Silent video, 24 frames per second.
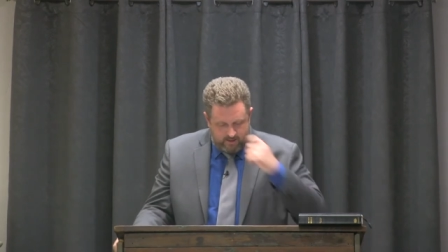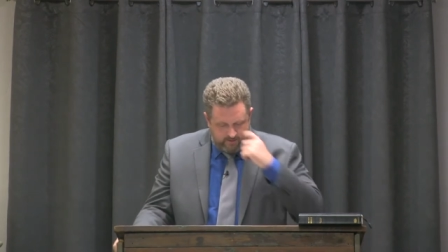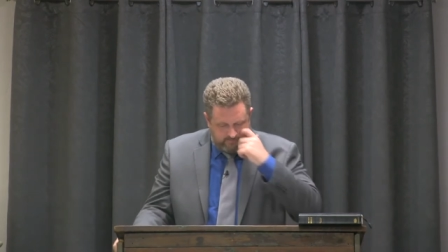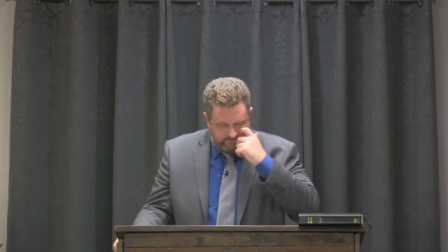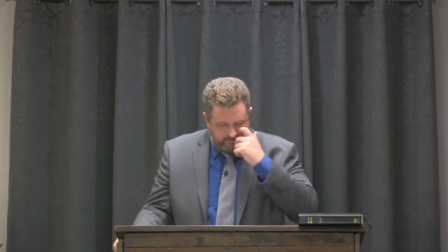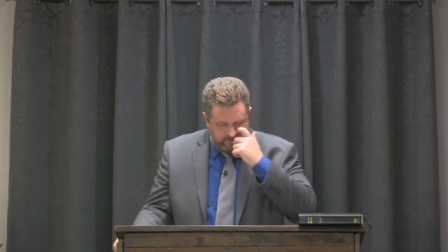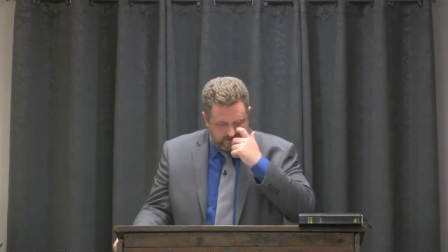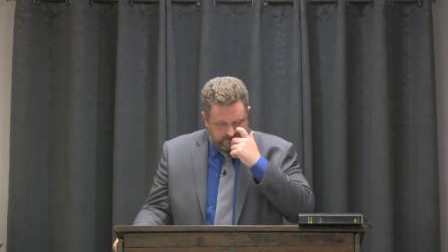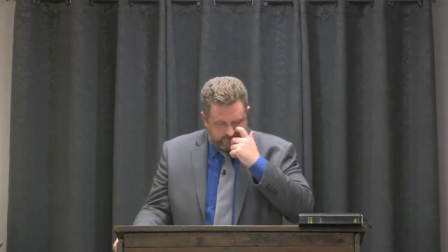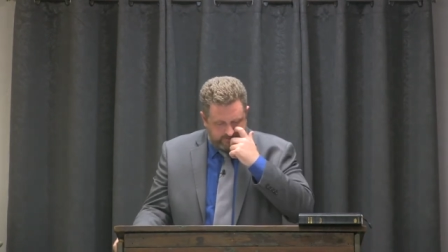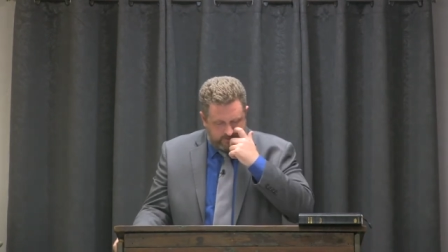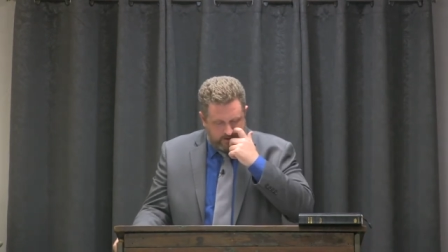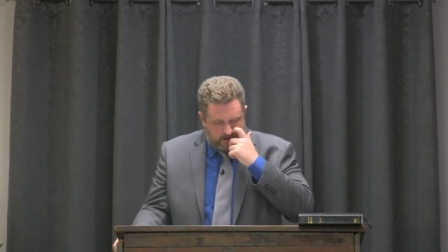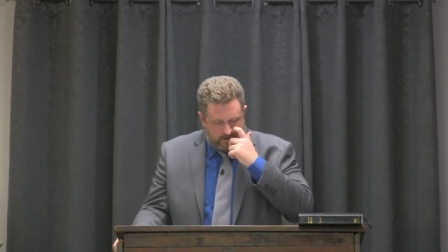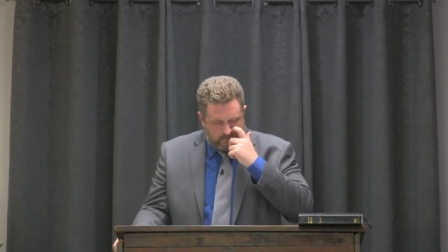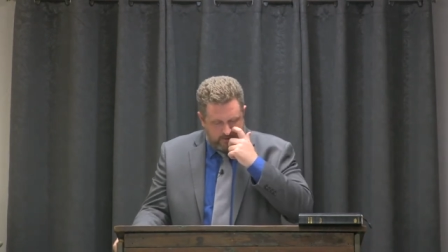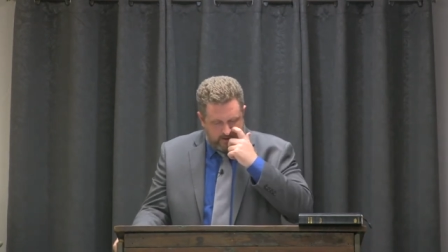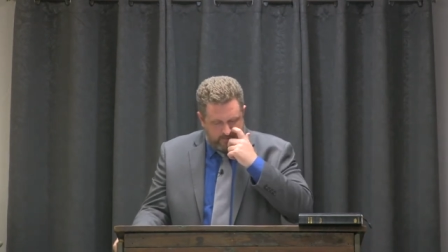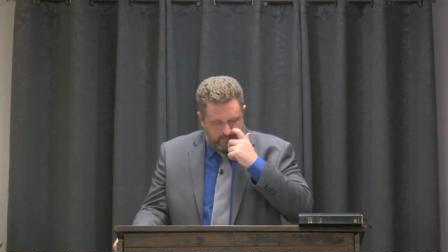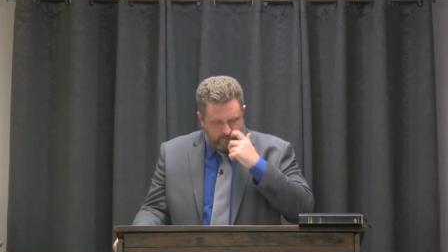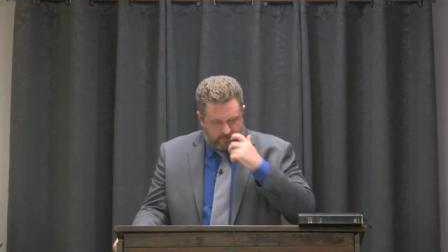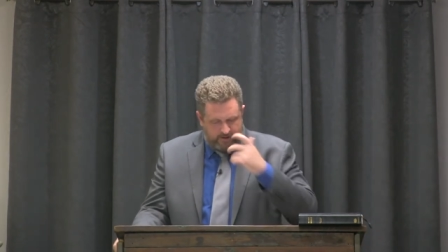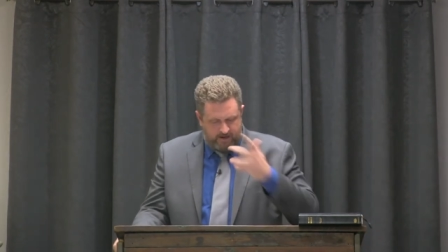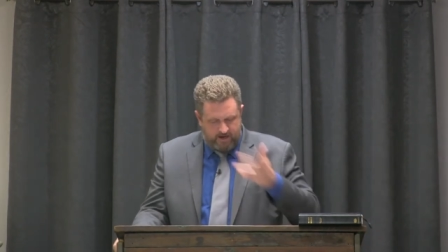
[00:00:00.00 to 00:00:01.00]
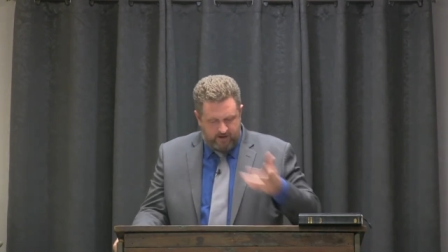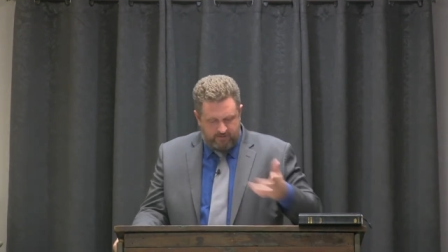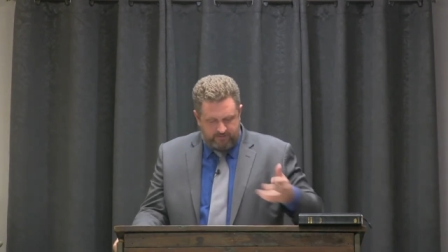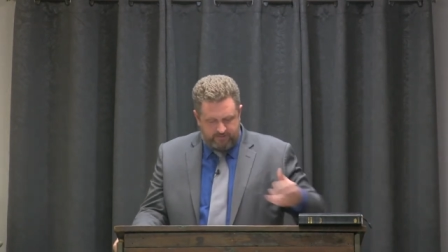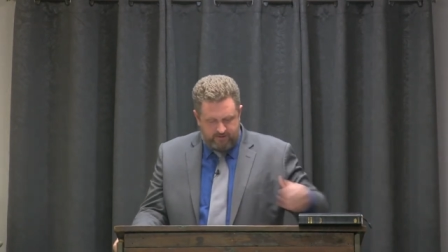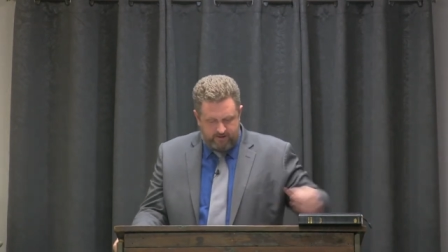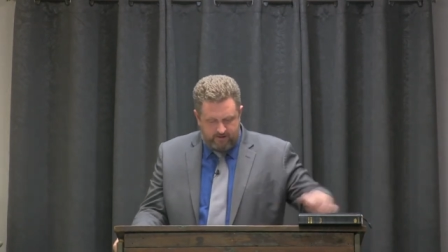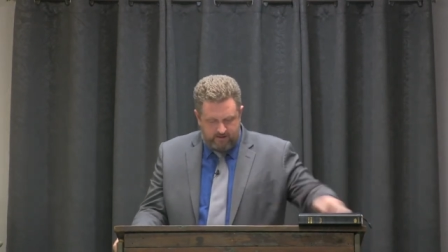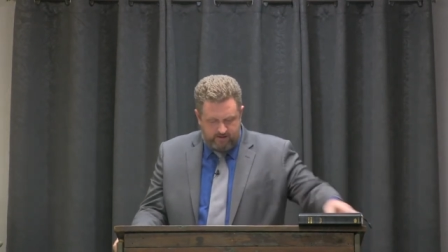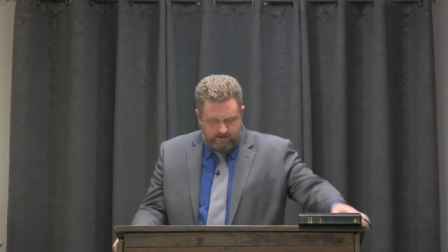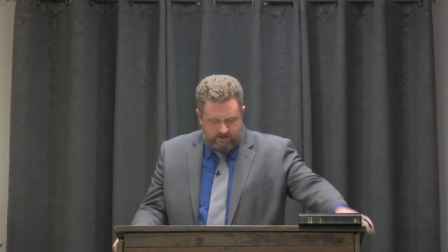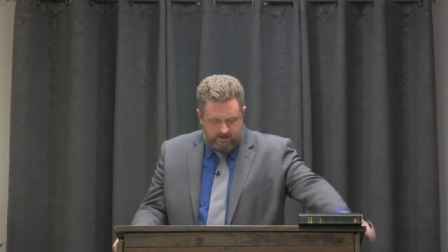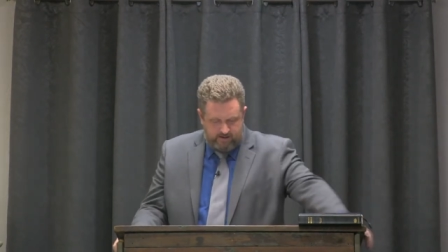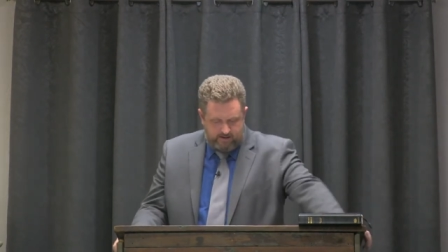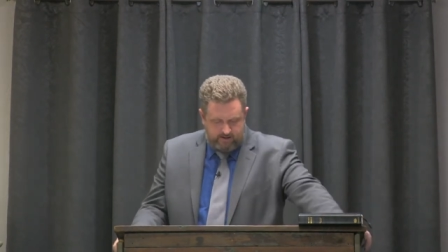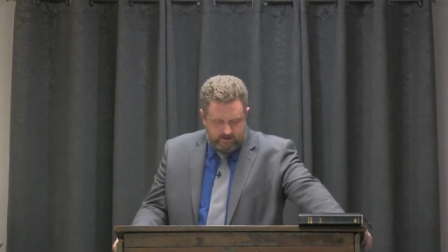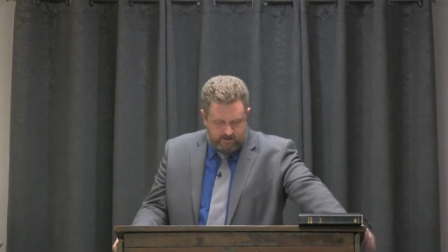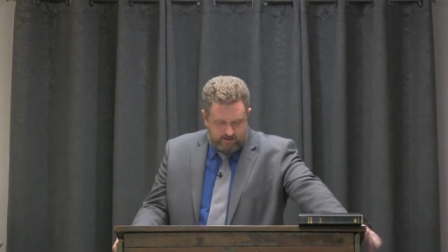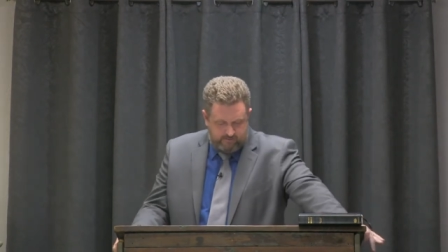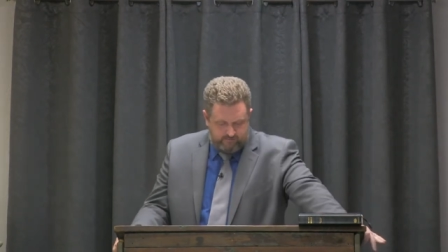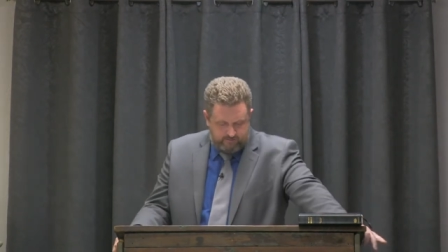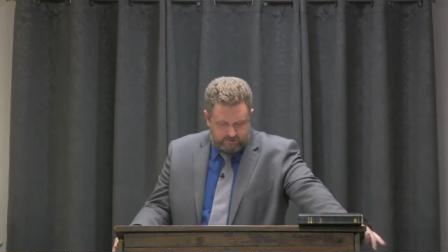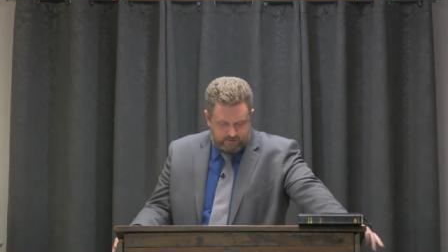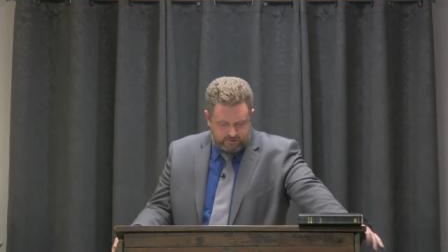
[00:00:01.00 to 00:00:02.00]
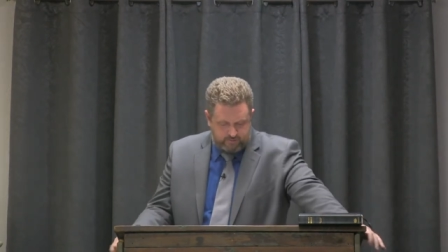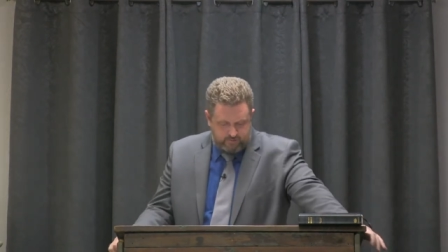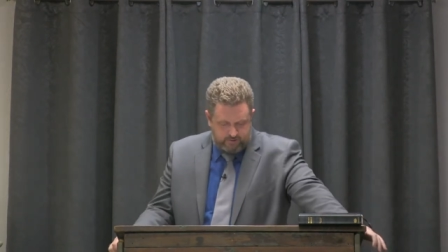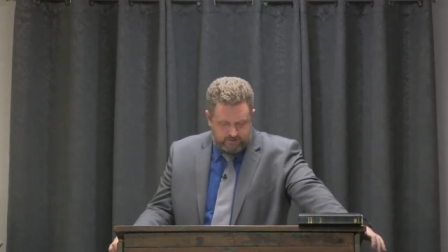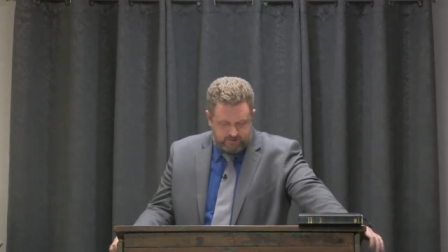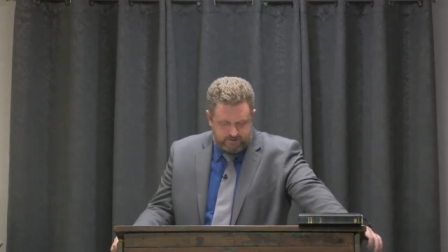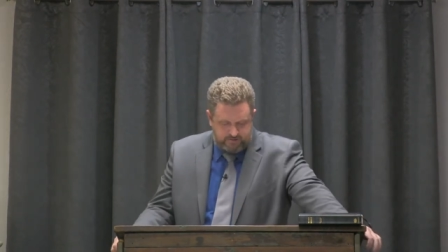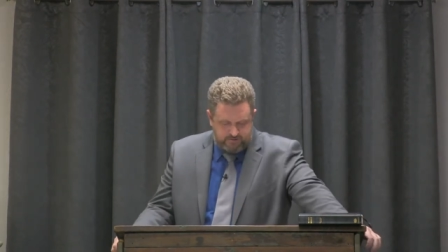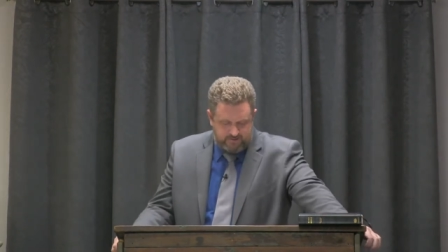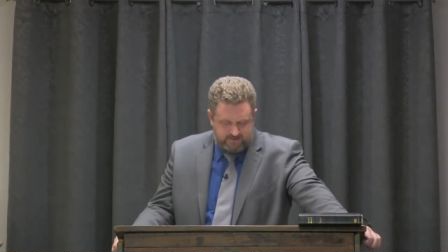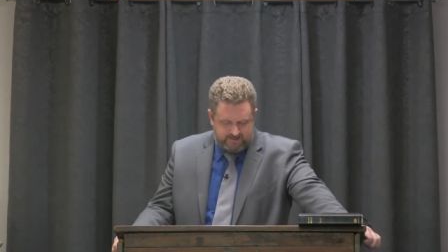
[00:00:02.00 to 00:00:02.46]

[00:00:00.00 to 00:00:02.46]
First of all, I want to point out there in uh, verses 1 and 2,